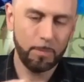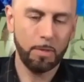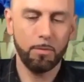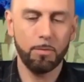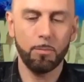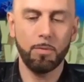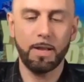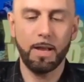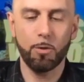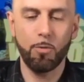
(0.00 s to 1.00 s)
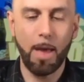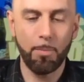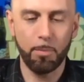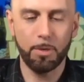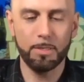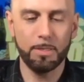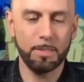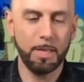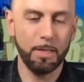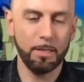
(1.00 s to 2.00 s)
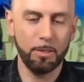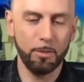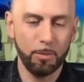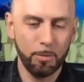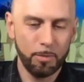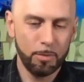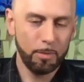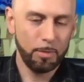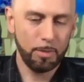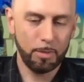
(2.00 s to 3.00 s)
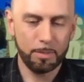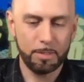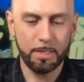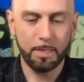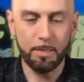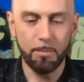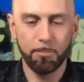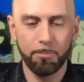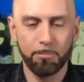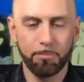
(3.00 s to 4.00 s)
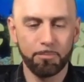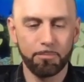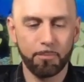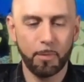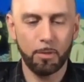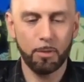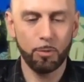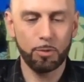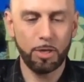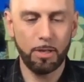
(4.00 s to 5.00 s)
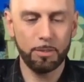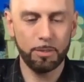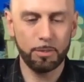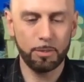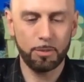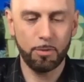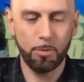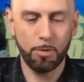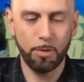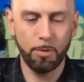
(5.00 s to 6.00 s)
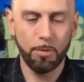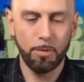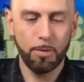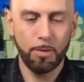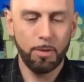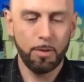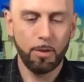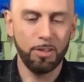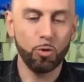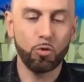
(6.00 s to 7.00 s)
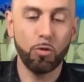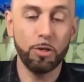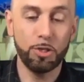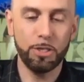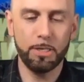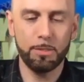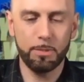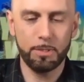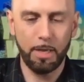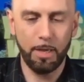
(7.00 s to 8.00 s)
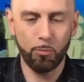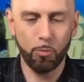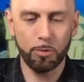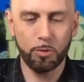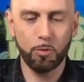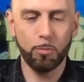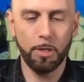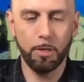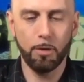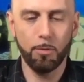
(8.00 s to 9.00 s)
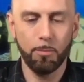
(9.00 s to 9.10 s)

So then I got to grab it because it's getting a little sticky, a little challenging to turn here. A little crunchy, as we say in Rubik's Cube lingo.